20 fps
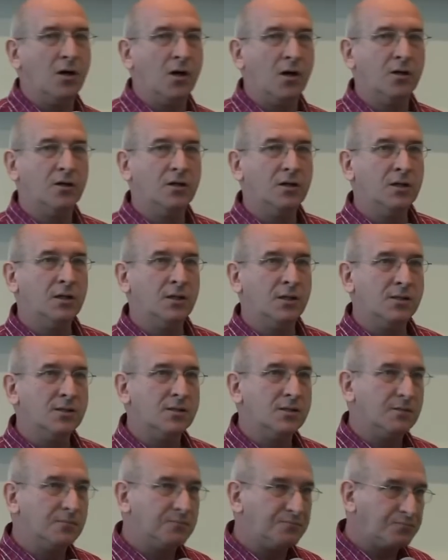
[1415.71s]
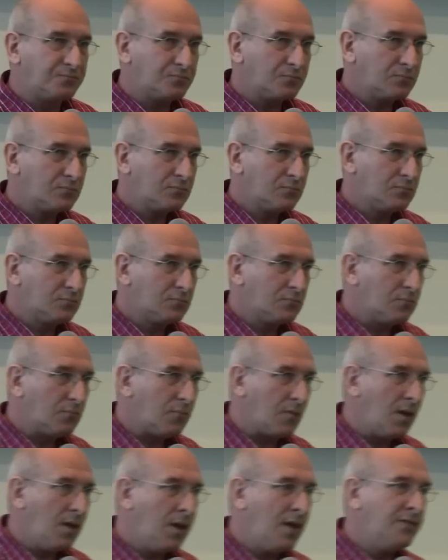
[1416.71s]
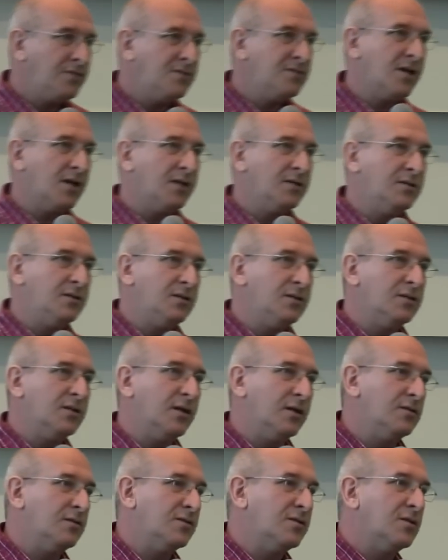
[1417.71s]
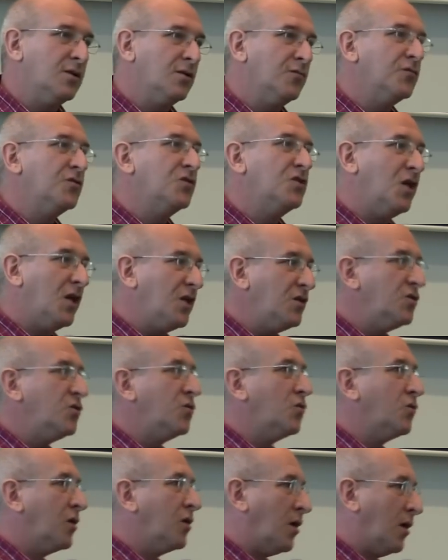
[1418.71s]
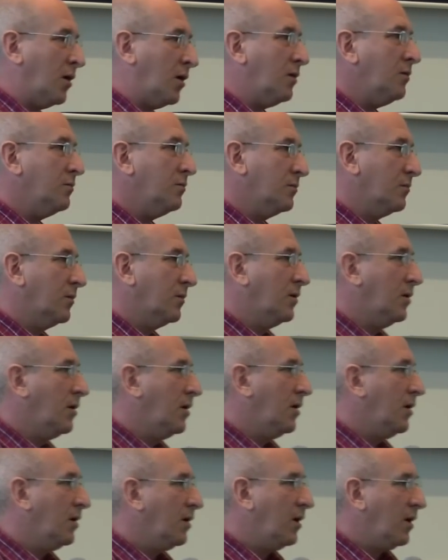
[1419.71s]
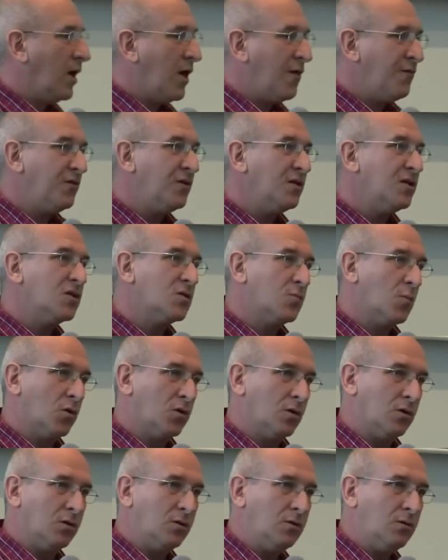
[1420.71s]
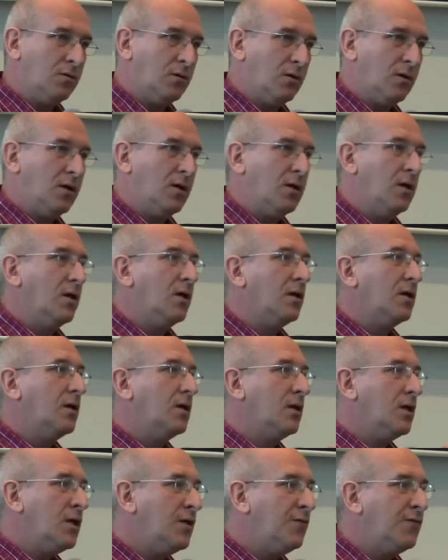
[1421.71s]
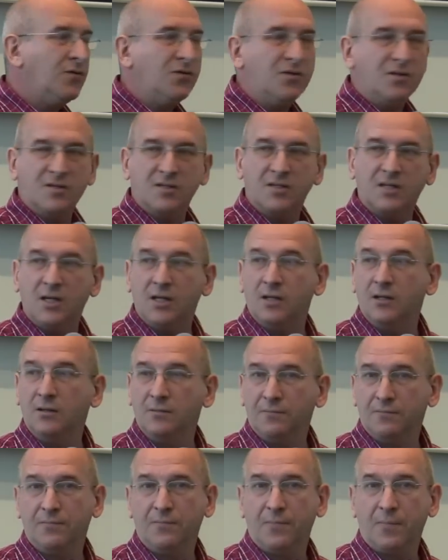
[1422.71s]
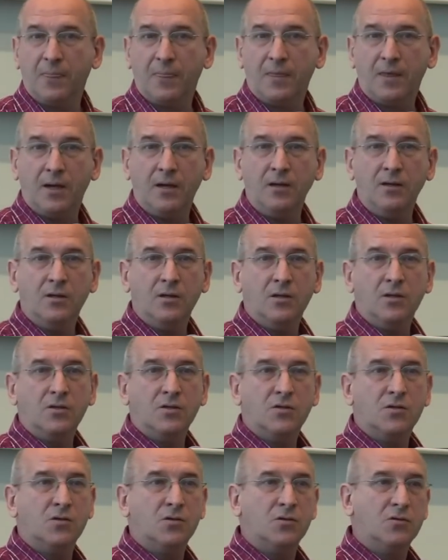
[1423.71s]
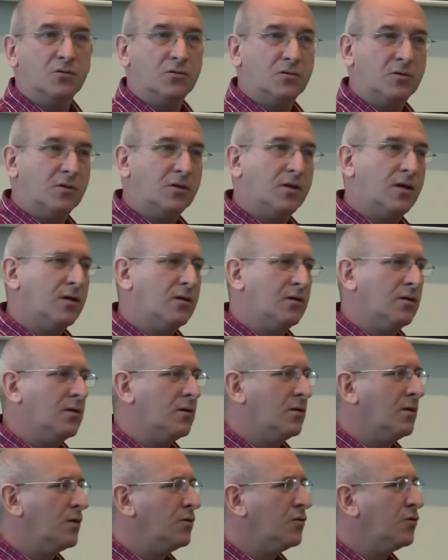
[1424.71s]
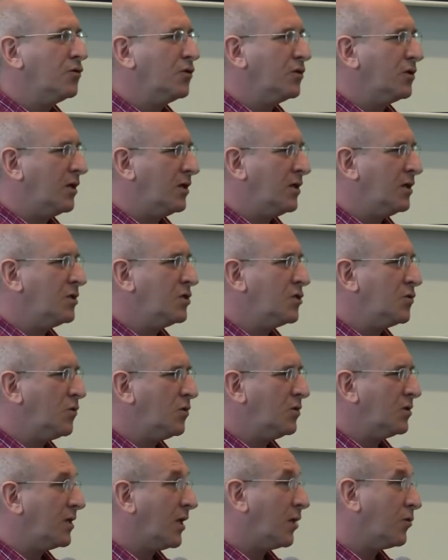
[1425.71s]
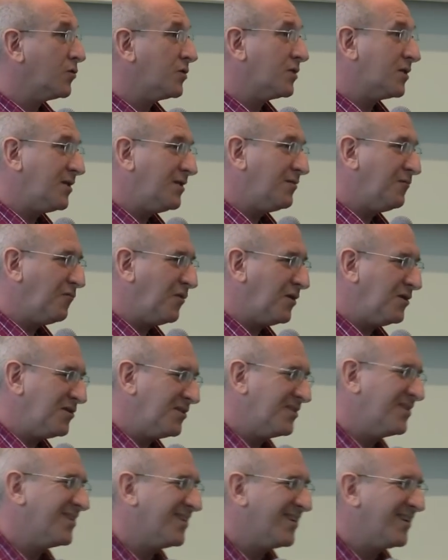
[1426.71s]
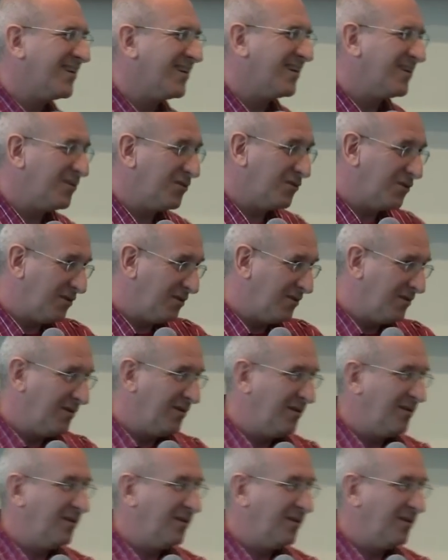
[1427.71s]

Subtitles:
Car has this idea that instead of changing your car, everything is modular, even the skin. Yeah. So the English word, carrosserie in French, the